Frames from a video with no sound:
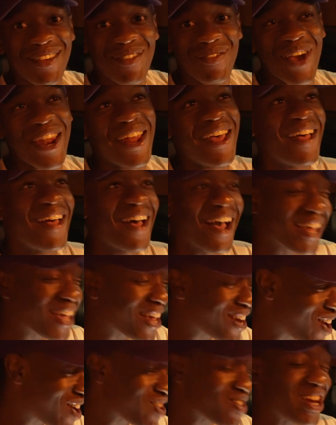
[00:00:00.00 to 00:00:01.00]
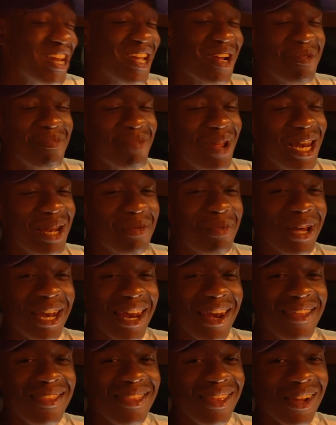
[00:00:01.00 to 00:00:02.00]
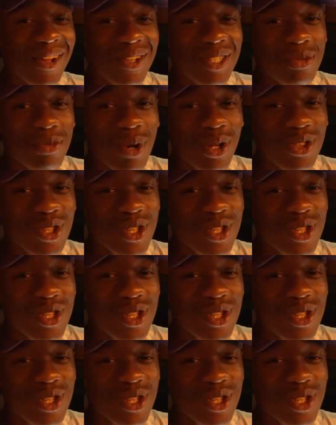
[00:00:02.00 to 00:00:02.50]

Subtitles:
But I cannot really complain about anything else about